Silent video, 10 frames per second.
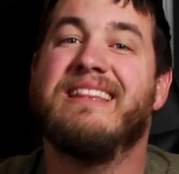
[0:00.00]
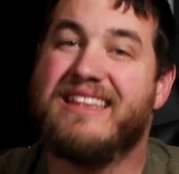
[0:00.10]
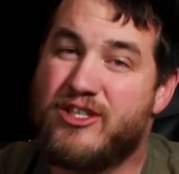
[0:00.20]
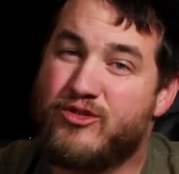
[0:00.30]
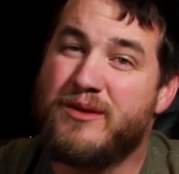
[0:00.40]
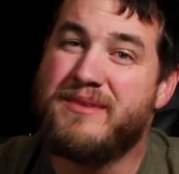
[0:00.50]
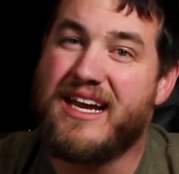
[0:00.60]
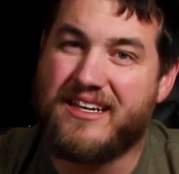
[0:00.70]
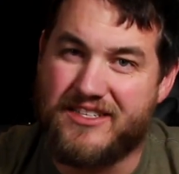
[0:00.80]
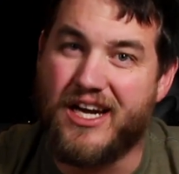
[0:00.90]
the Stream
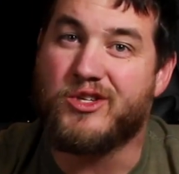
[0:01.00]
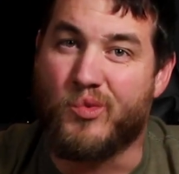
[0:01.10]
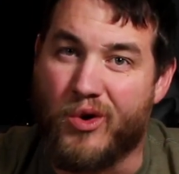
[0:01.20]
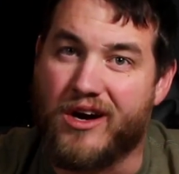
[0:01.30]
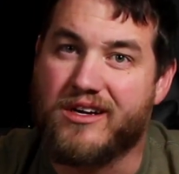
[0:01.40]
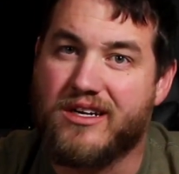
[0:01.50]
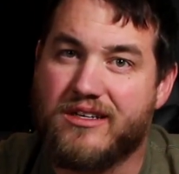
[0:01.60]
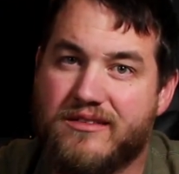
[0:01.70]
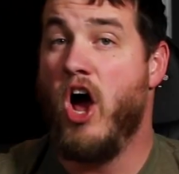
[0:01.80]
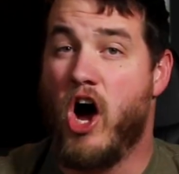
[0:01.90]
Deck does work.
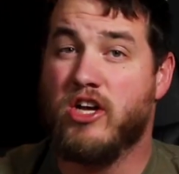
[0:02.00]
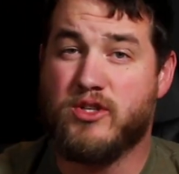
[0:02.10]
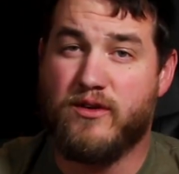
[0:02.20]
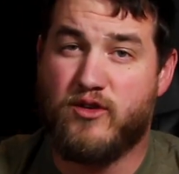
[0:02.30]
Also,